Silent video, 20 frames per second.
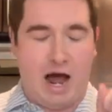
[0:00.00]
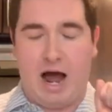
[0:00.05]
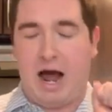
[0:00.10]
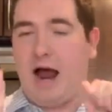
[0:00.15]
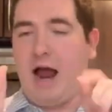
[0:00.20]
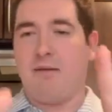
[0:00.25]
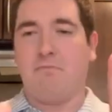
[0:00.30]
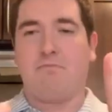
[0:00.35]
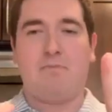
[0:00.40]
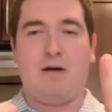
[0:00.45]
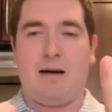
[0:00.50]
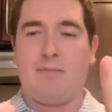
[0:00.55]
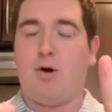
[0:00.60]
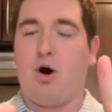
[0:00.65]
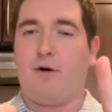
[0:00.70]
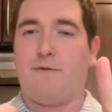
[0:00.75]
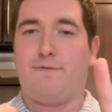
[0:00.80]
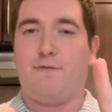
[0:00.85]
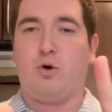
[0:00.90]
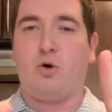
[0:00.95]
I, I'm
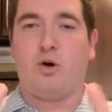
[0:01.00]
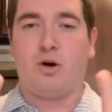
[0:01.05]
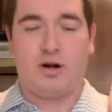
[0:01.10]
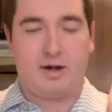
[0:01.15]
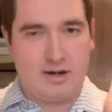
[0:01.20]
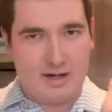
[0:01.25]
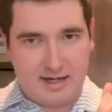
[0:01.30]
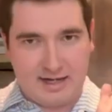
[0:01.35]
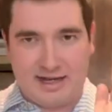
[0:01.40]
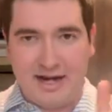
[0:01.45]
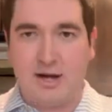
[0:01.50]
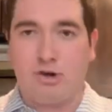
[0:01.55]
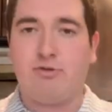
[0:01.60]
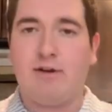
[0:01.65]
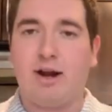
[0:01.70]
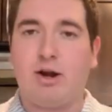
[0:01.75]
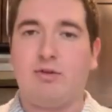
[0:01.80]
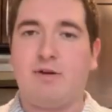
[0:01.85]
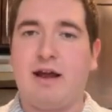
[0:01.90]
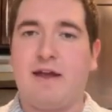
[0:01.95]
all for get
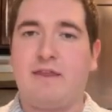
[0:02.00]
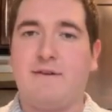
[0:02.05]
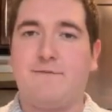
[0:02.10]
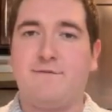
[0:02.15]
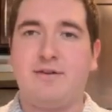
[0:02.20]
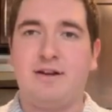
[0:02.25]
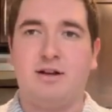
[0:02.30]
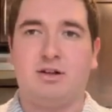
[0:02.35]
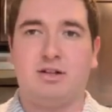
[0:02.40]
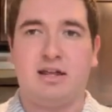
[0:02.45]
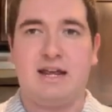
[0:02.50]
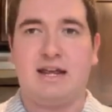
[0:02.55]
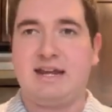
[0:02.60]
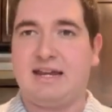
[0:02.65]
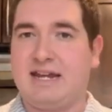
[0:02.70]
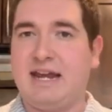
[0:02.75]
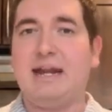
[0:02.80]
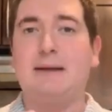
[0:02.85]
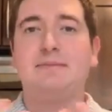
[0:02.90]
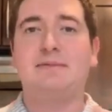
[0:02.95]
Gregory on the field,
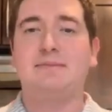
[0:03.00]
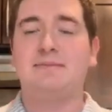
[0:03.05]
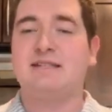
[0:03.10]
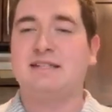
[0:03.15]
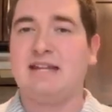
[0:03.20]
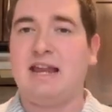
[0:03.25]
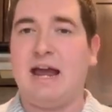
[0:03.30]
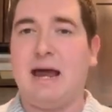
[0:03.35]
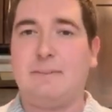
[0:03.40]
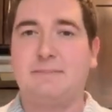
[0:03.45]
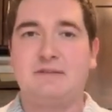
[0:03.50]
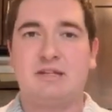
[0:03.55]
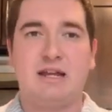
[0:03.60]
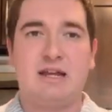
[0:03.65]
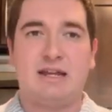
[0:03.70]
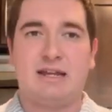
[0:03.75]
get him some snaps,